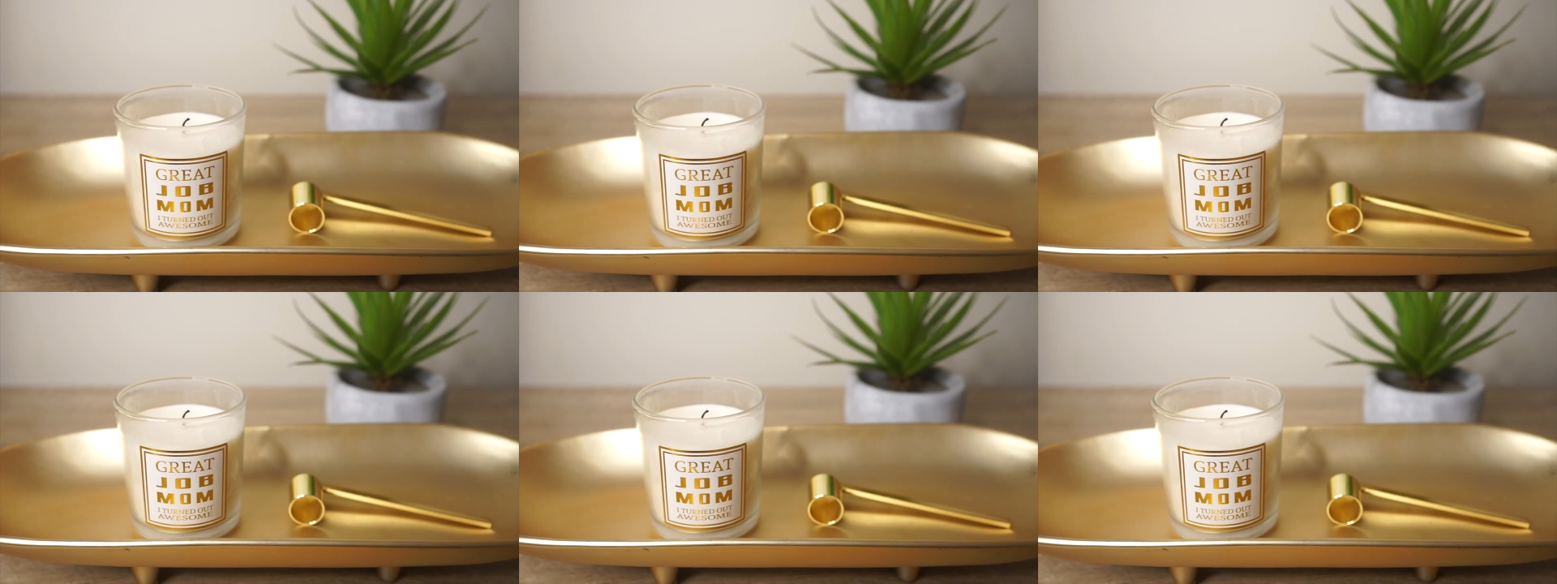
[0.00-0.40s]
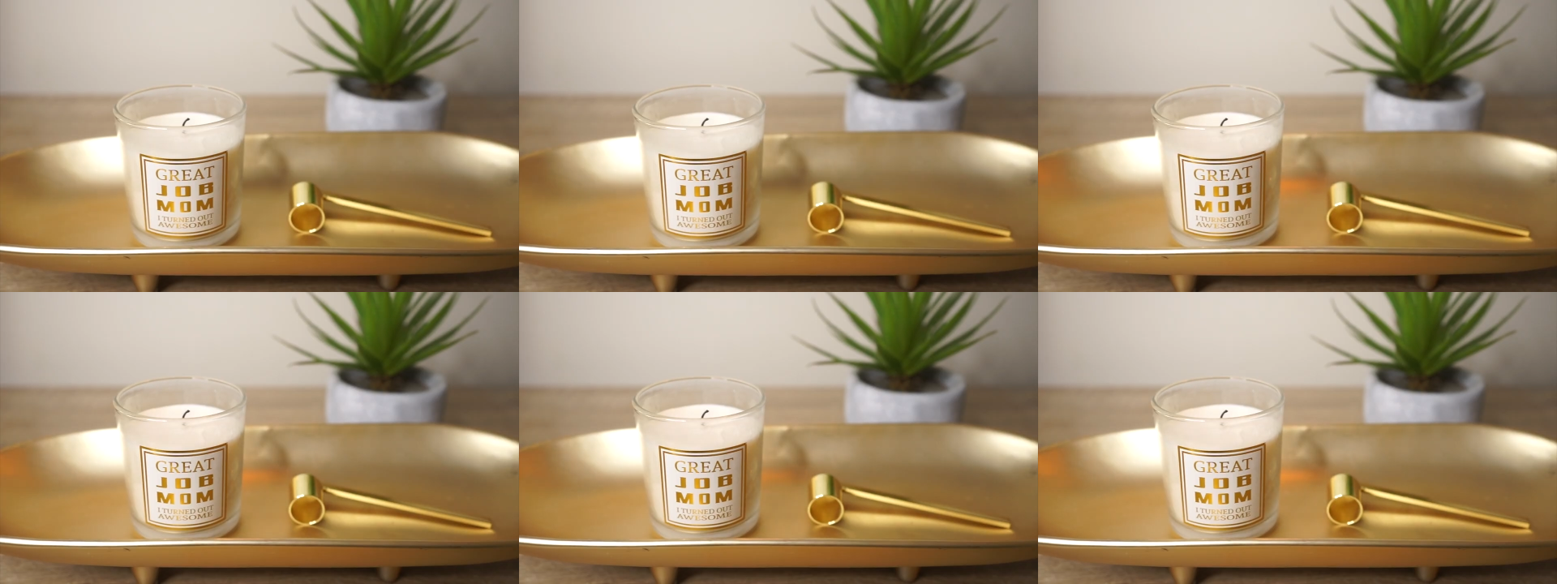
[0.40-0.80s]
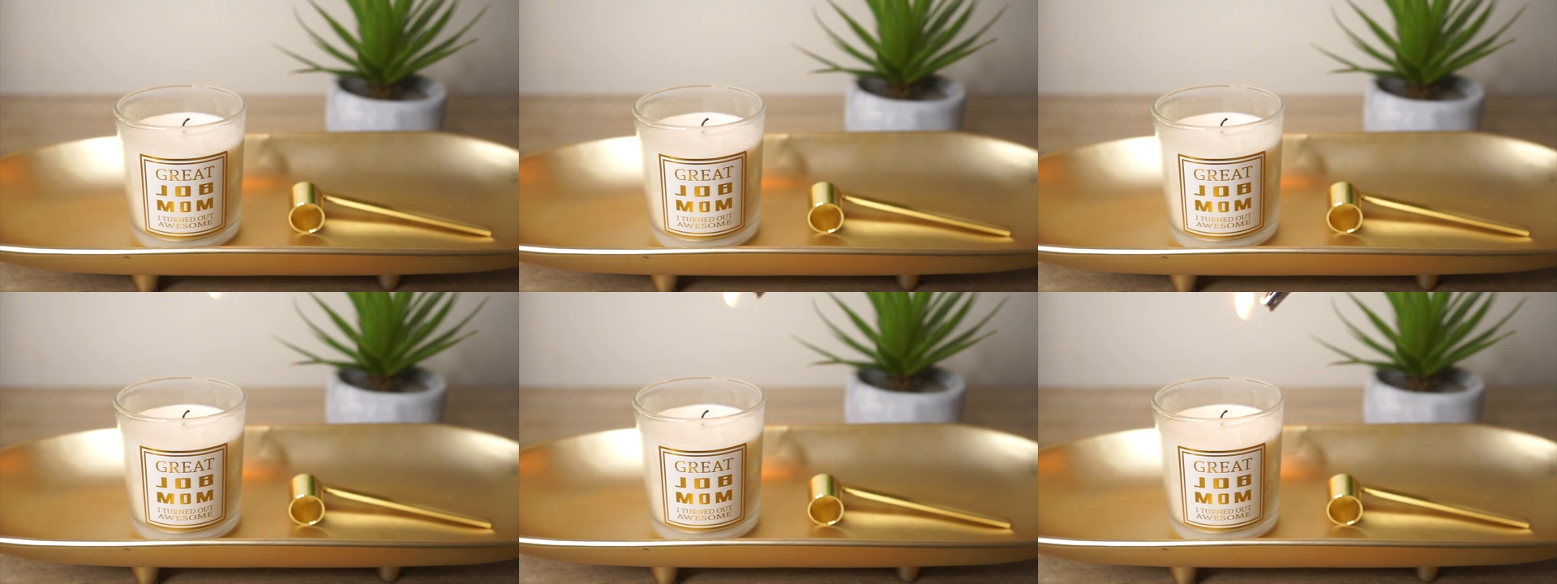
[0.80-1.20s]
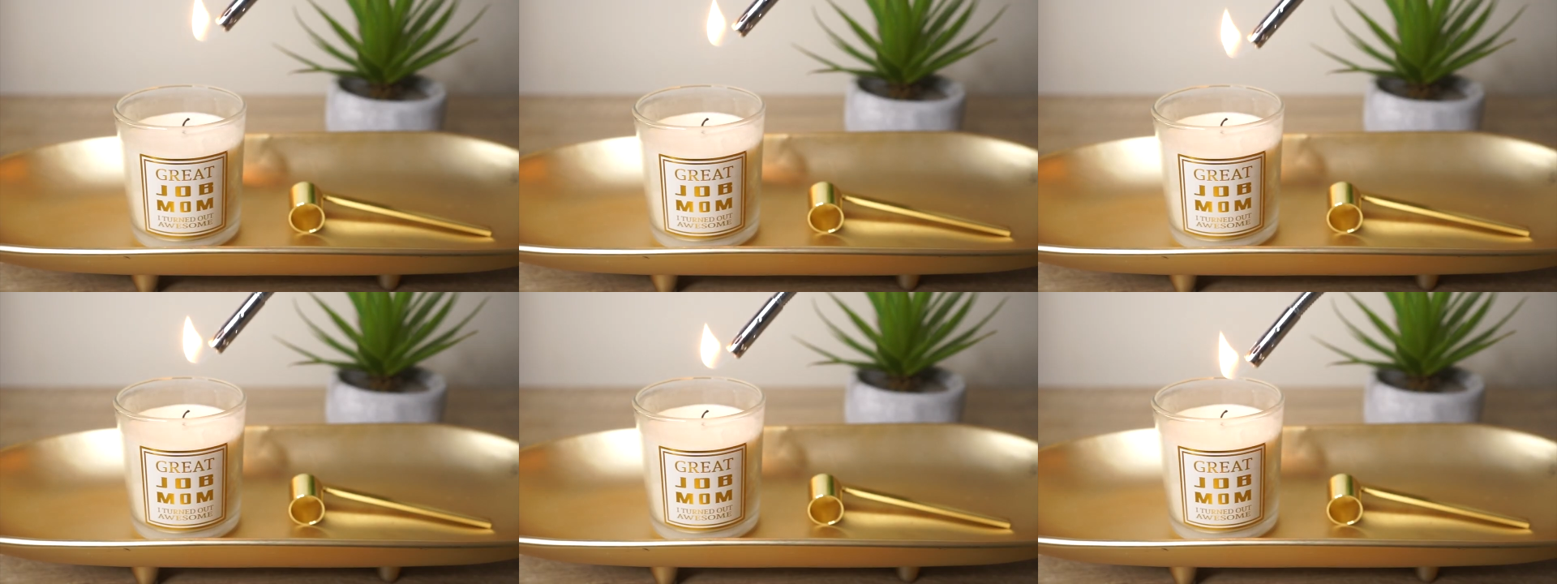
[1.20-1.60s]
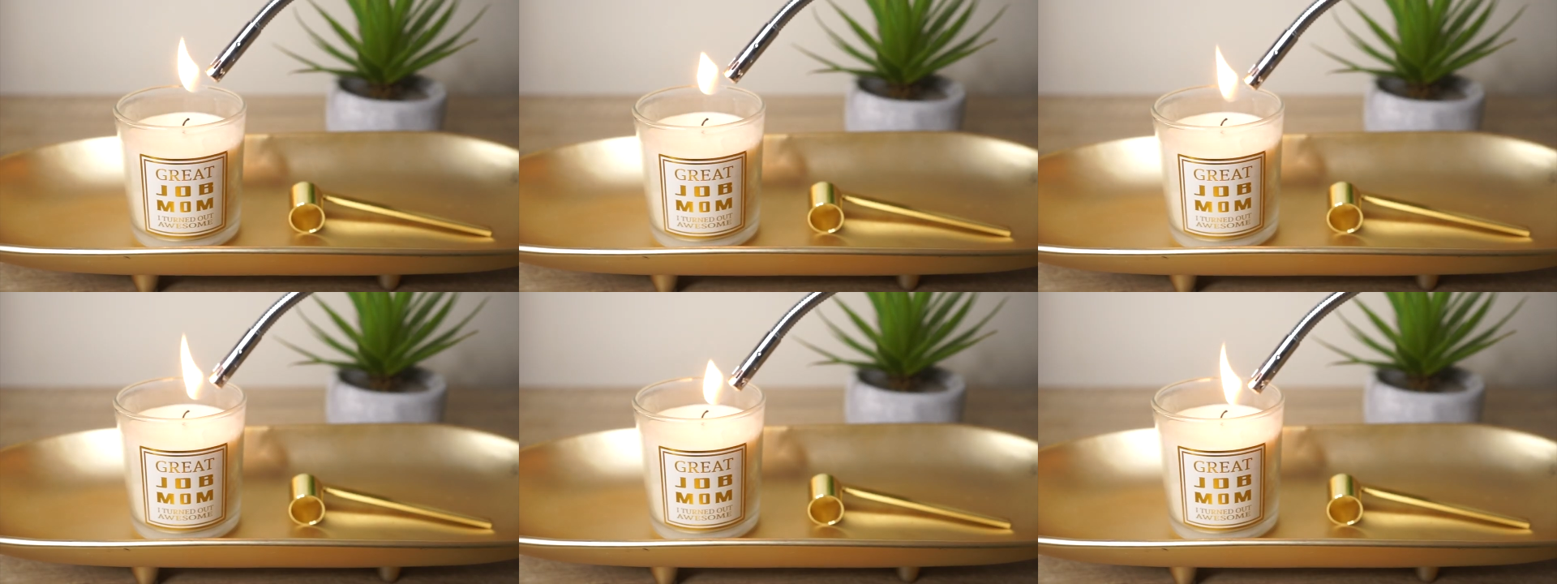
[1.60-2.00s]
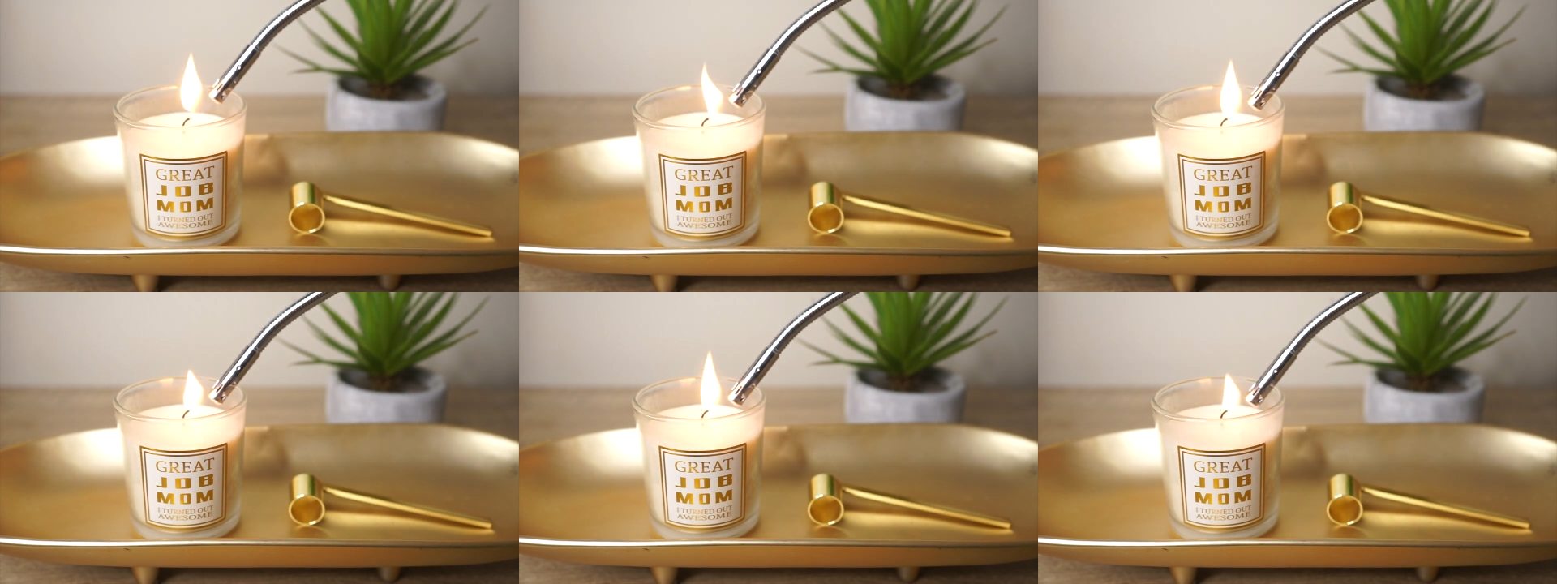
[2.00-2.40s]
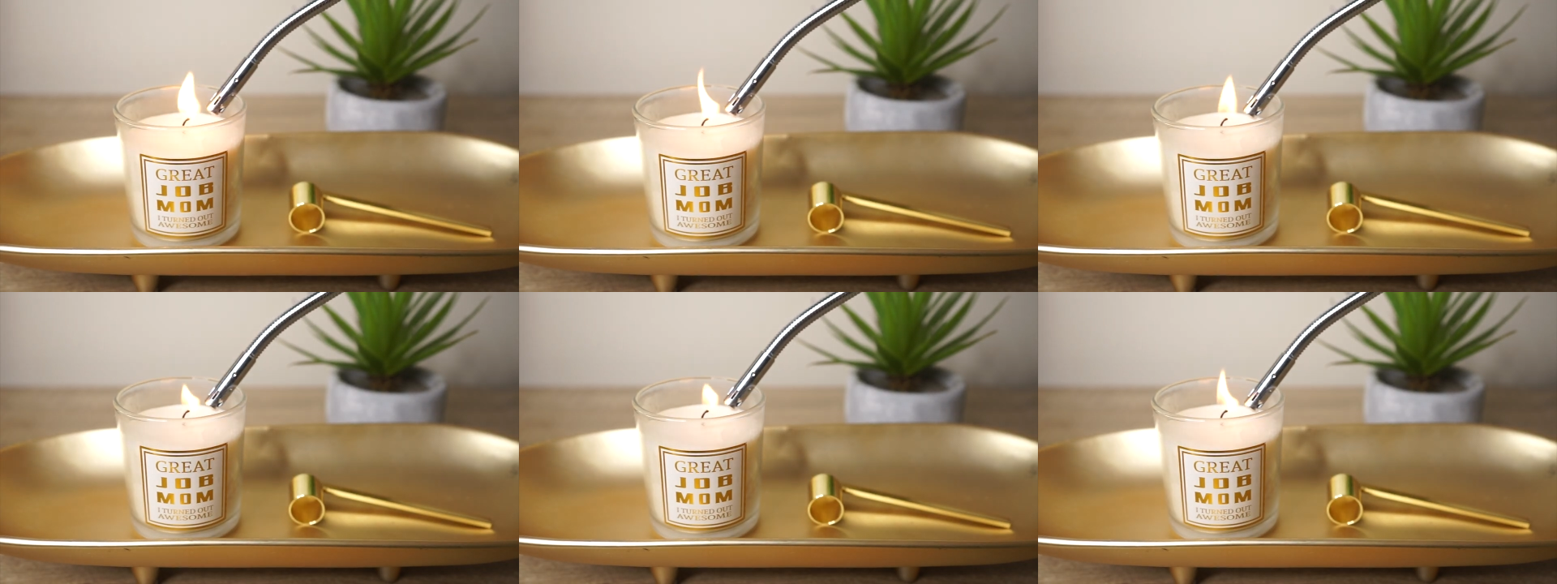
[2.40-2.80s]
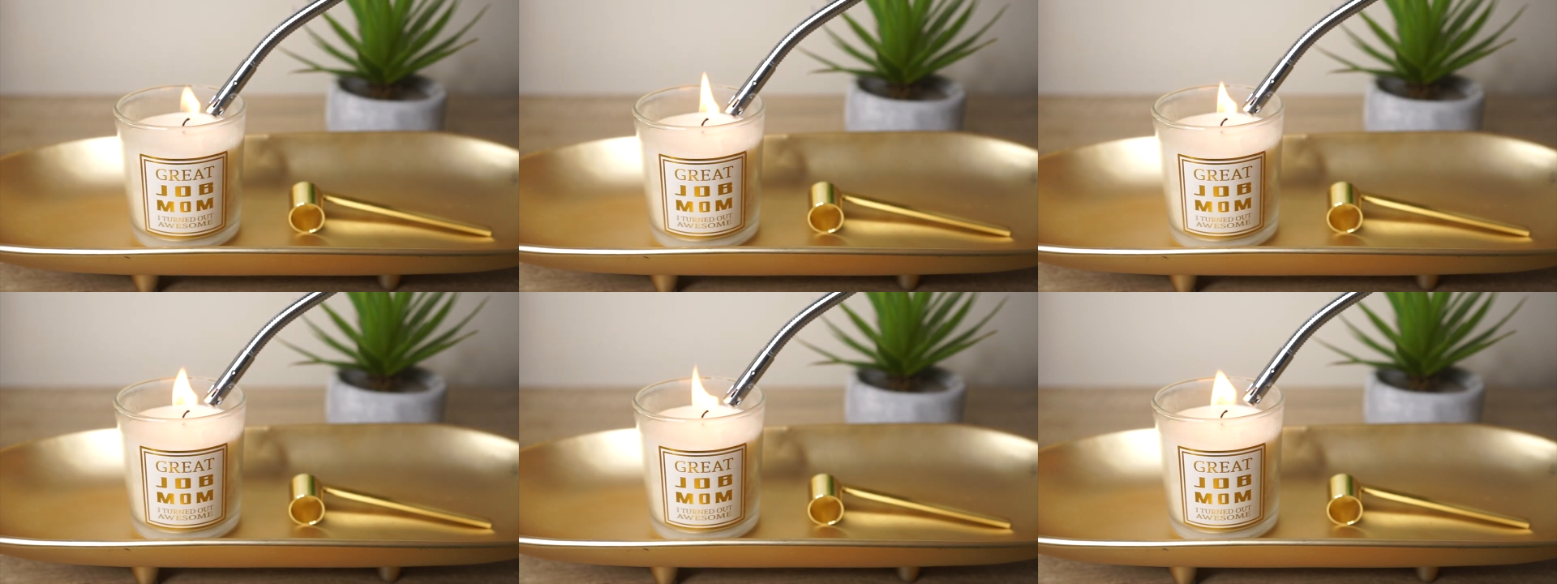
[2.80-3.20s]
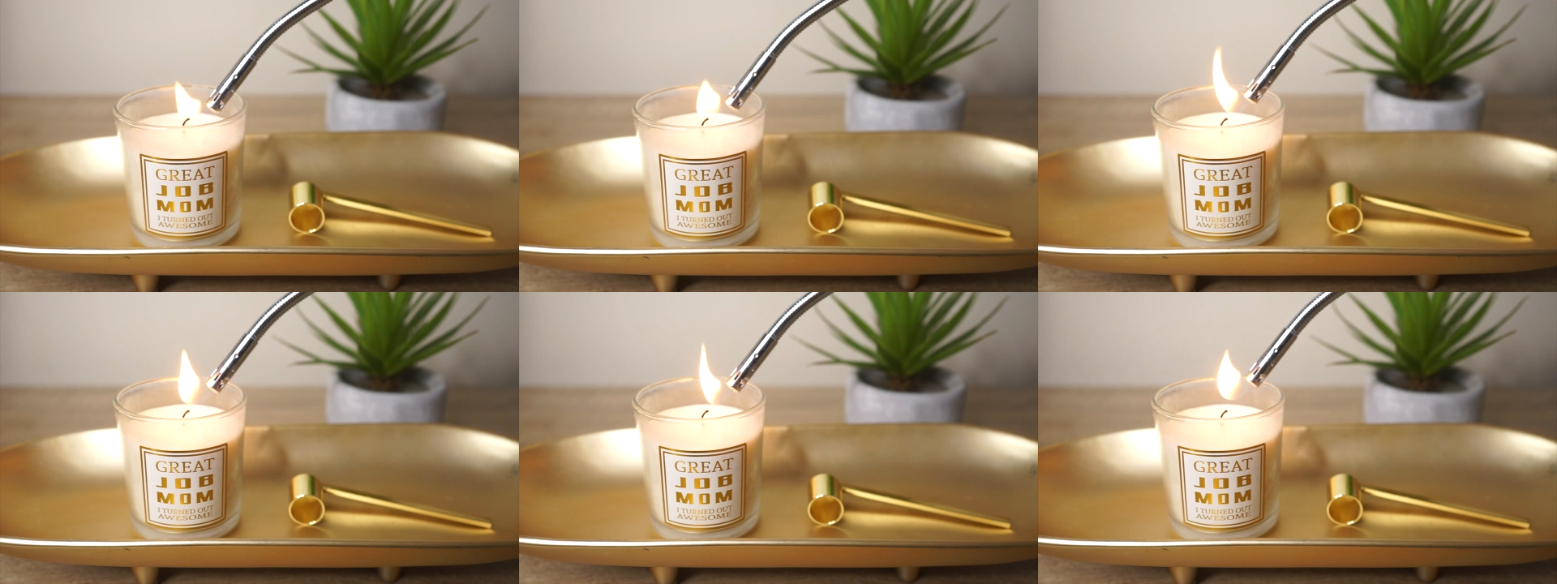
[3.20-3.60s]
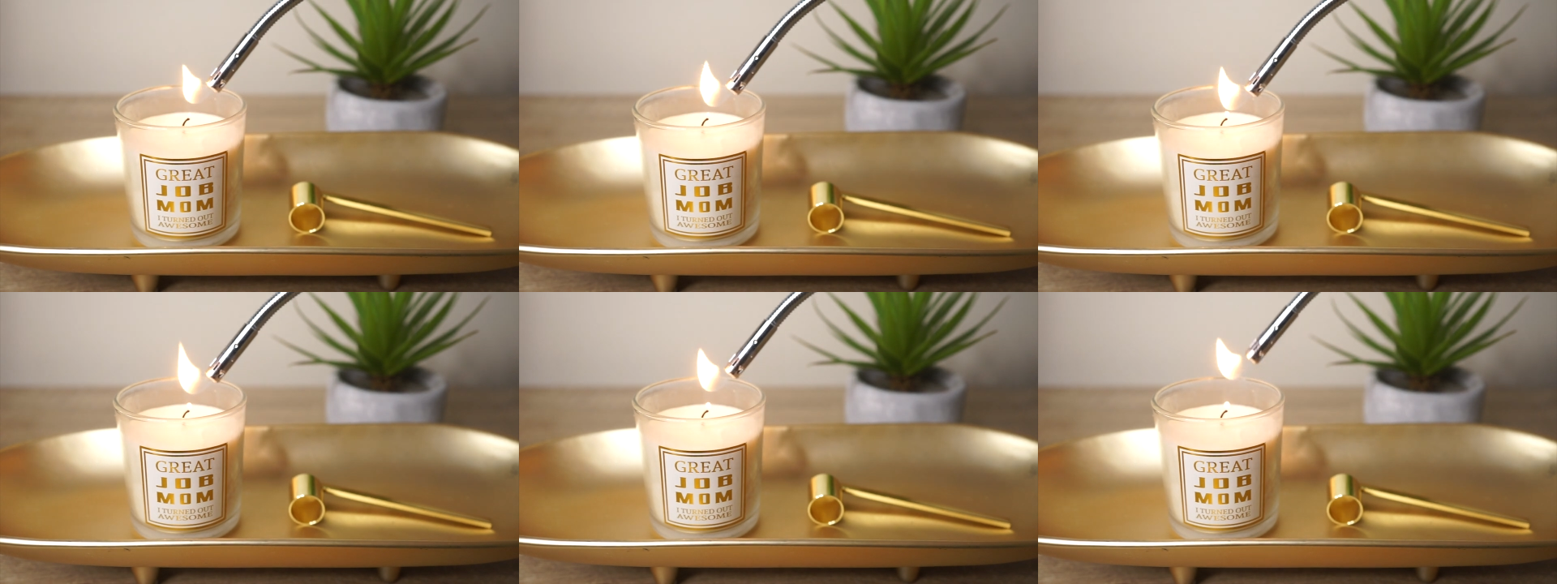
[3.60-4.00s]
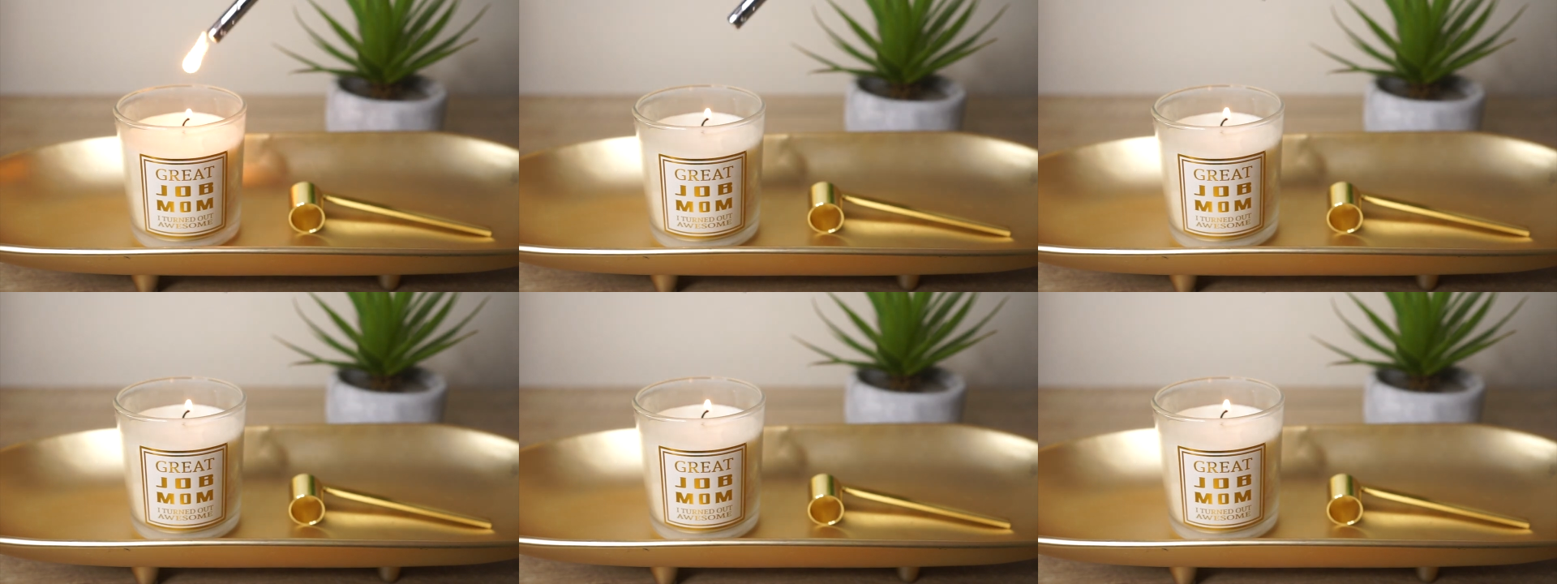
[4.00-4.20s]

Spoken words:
No face is visible, so there are no lips to read.